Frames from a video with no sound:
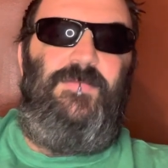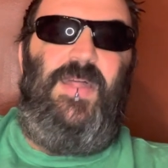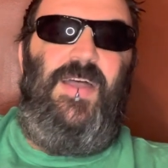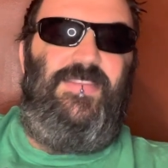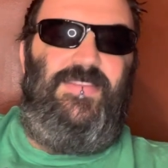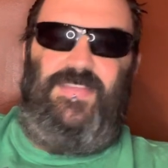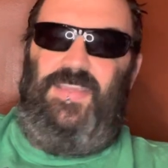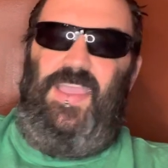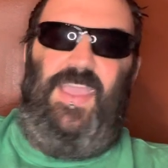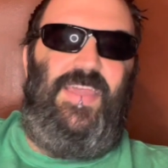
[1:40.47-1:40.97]

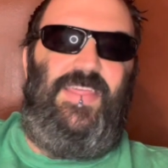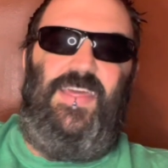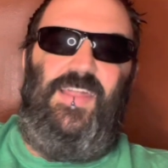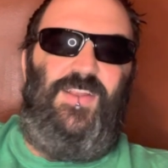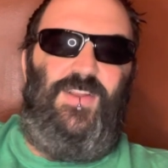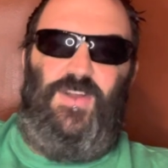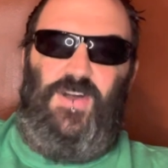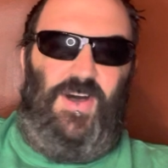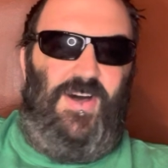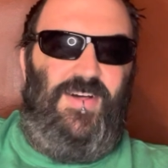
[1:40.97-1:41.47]
saying that
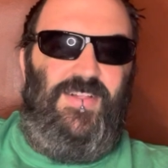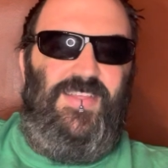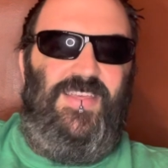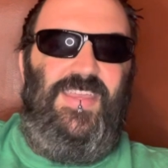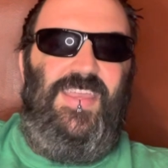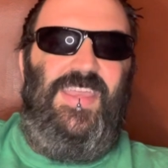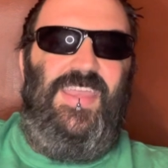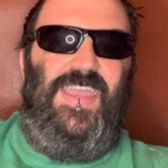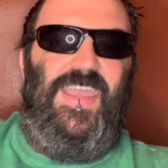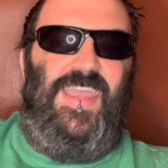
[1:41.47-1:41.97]
at all.
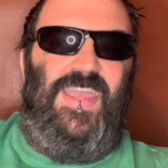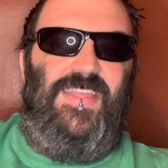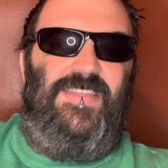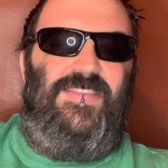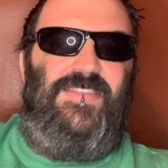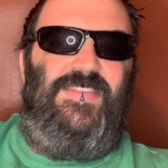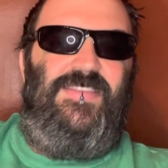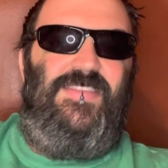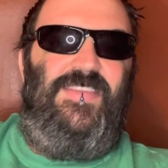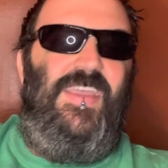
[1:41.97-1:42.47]

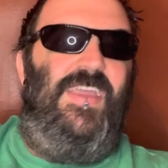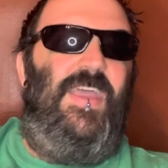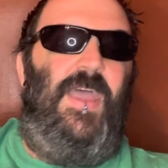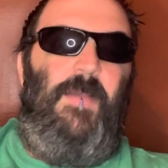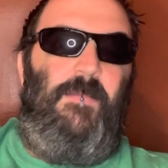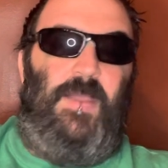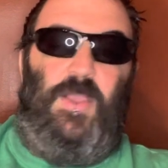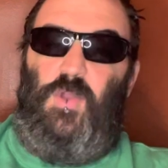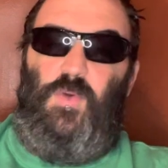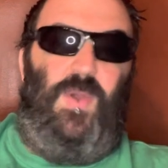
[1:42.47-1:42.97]
It's, I
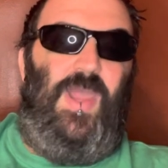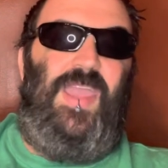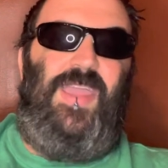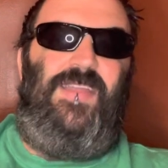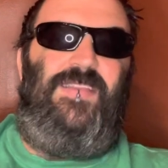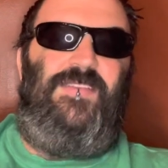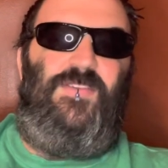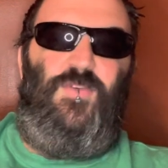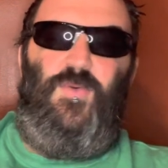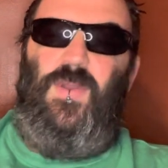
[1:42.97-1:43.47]
mean,
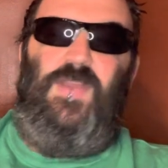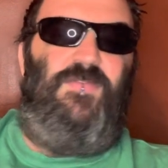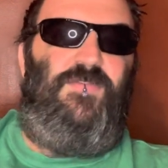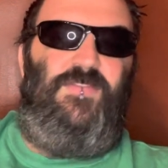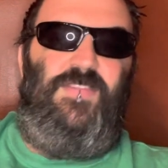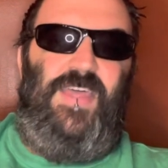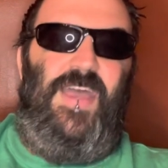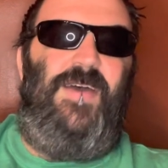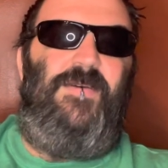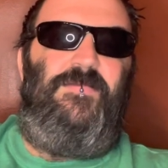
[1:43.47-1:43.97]
great for
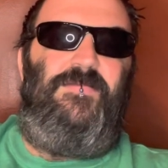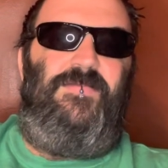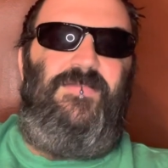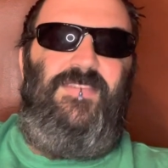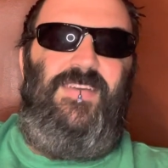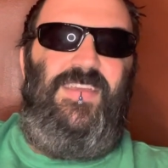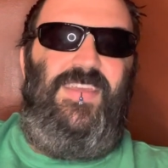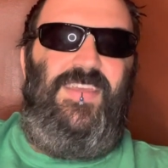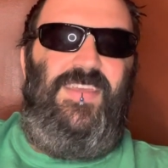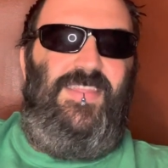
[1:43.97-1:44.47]
them.
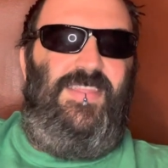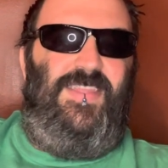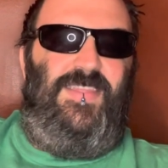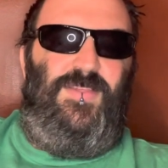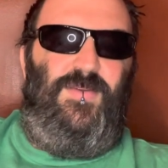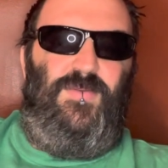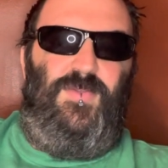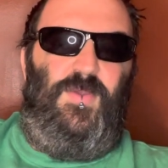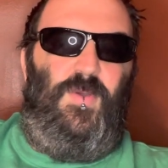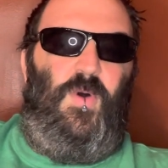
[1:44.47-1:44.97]
But
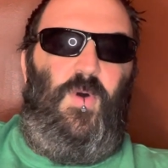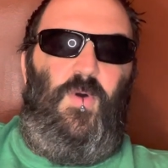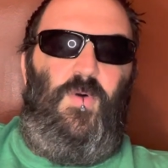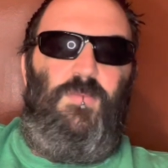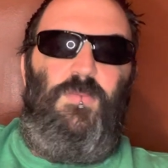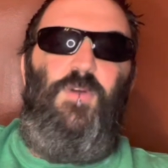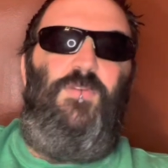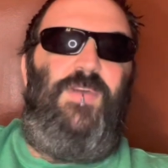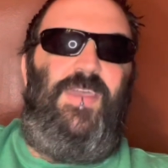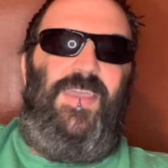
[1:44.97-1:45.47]
there was a whole
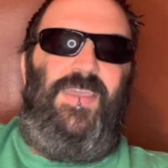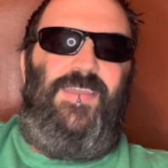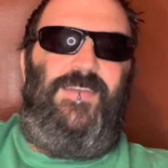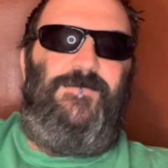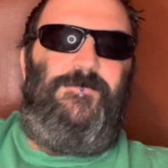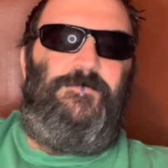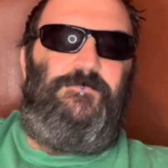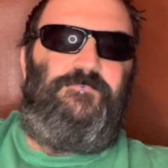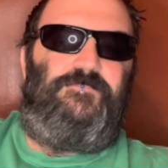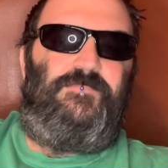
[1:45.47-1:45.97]
movie
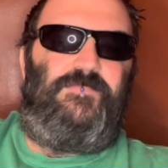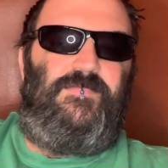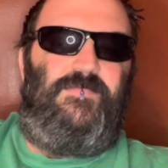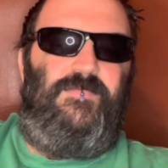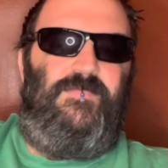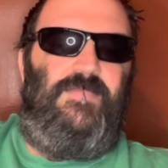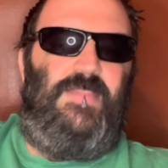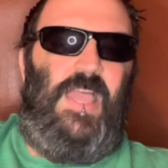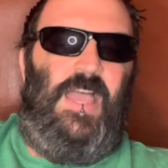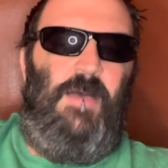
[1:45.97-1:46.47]

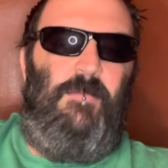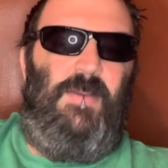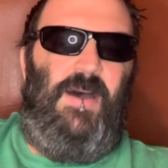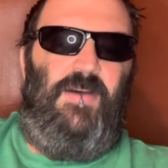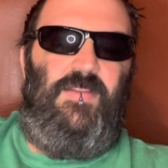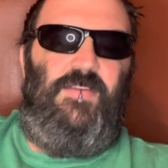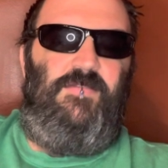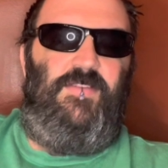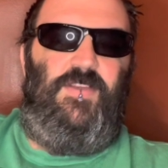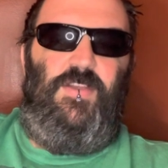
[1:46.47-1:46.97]

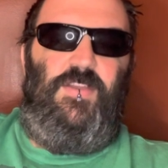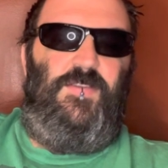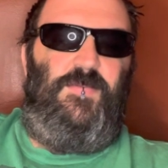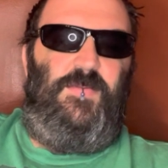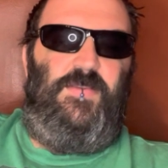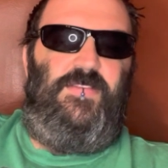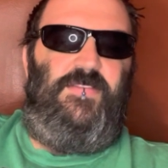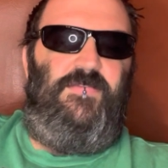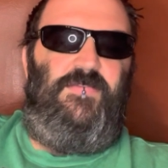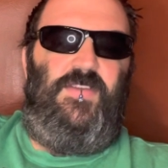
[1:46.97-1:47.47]
about a very
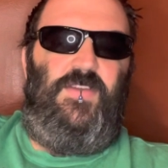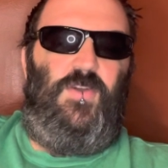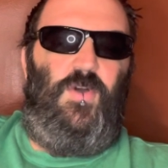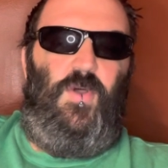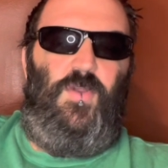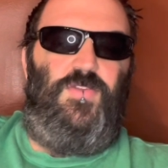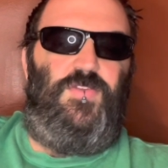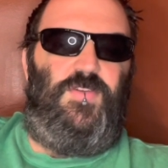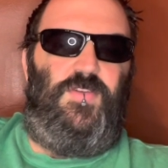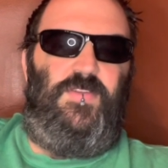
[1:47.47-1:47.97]
specific
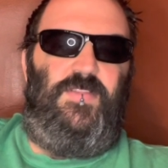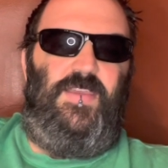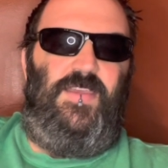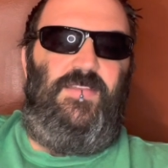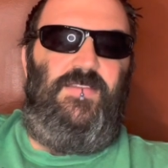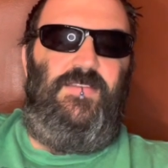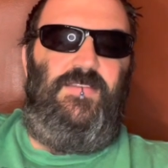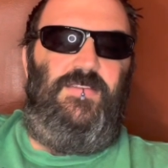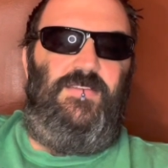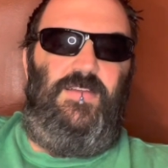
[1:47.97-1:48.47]
culture
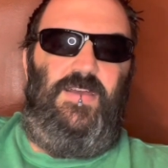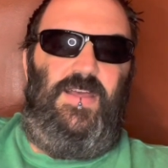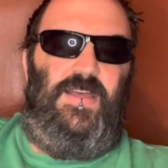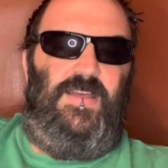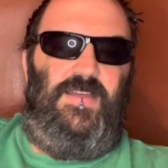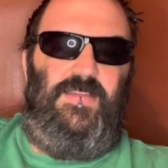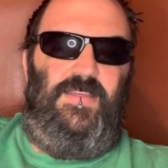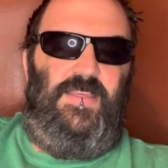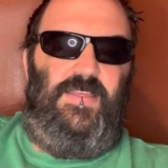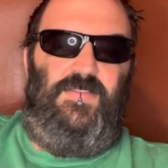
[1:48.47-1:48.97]

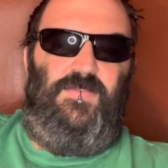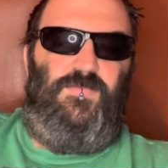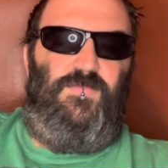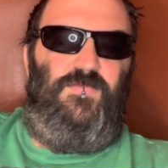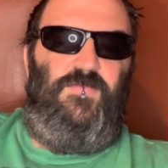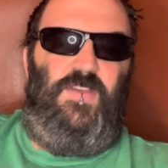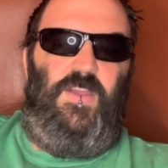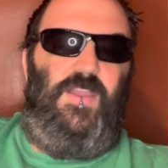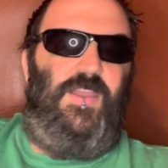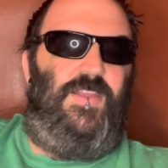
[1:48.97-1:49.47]
that is
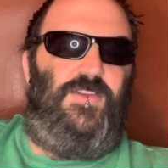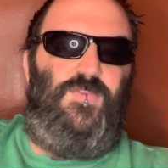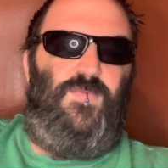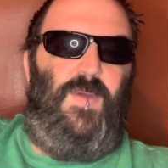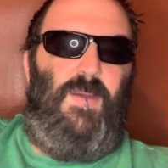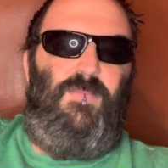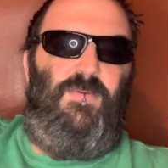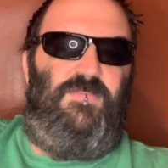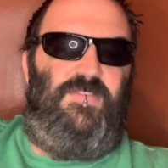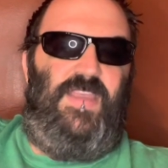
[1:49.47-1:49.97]
very
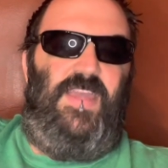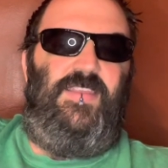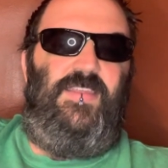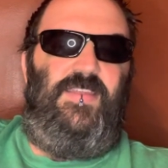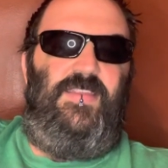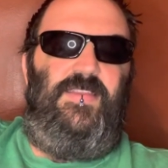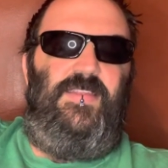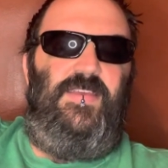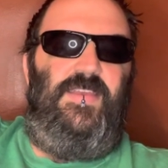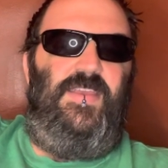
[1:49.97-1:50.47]

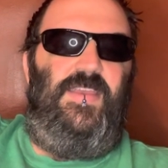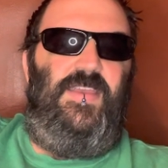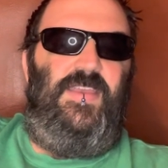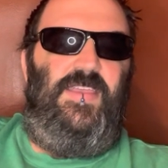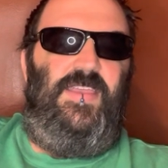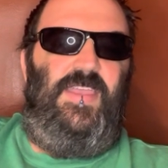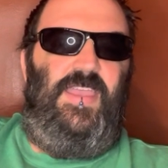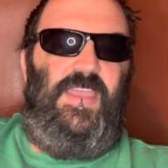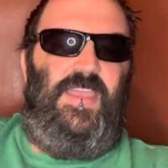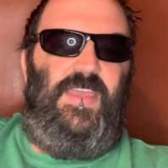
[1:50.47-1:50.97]
underrepresented
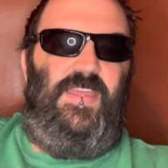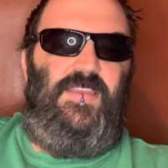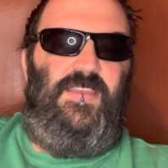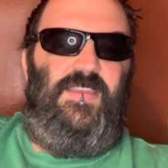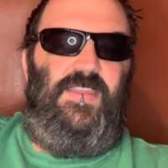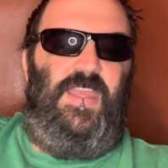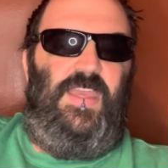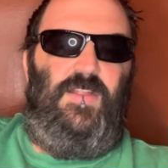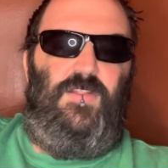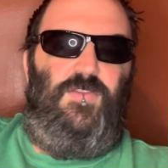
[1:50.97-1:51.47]

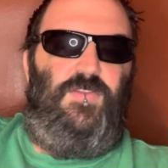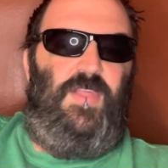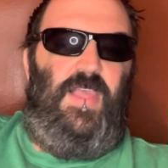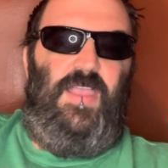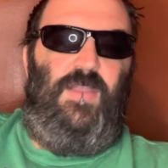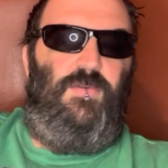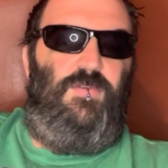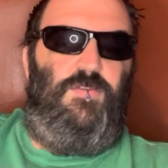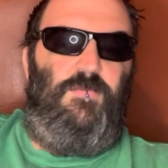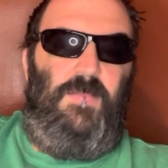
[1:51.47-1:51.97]
in English
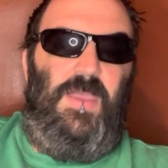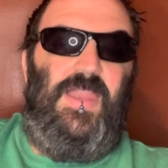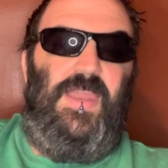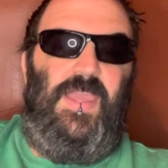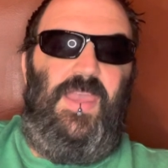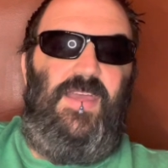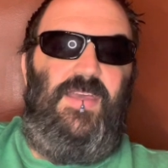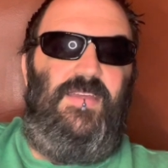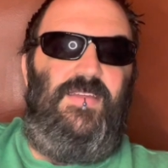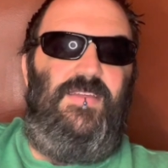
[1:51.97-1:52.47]
language
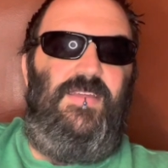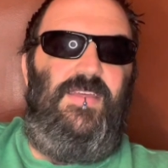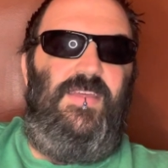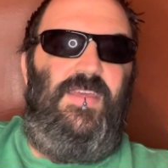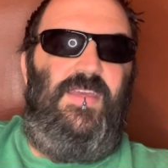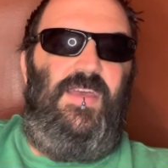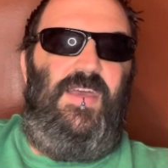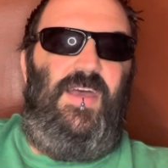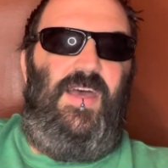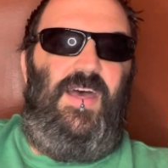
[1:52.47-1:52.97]
media.
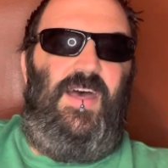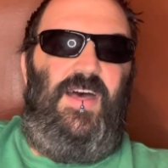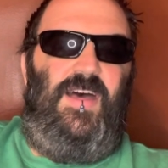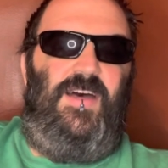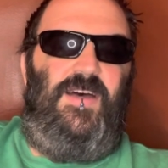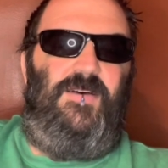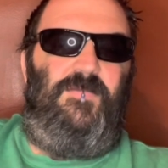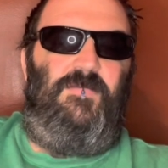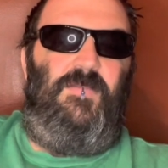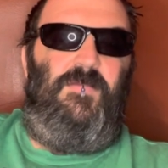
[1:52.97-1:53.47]

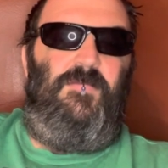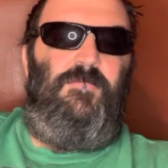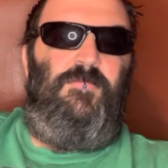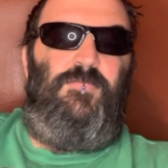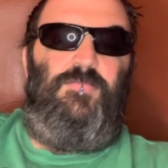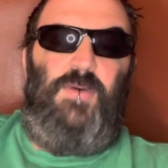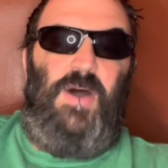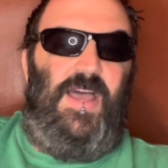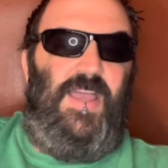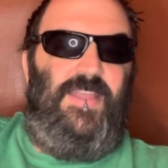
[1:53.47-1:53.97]

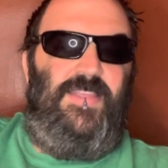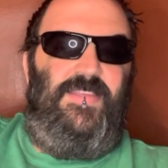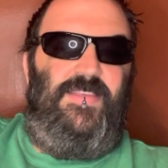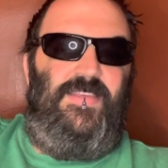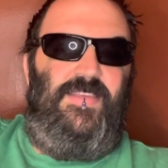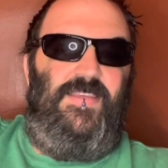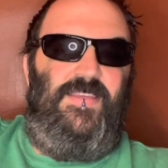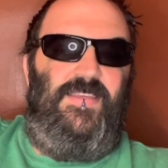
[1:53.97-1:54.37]
But